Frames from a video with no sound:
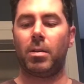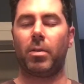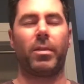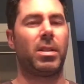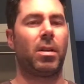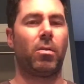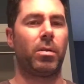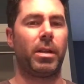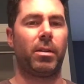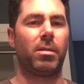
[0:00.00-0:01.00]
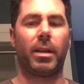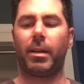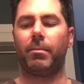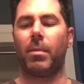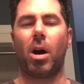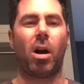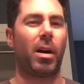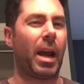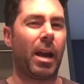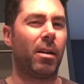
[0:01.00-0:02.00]
if it's not horsehair, it's like
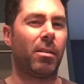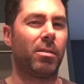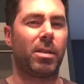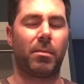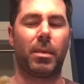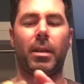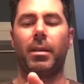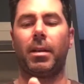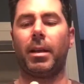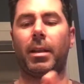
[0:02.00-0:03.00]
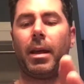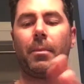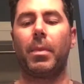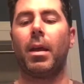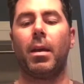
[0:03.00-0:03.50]
hog hair or something like that.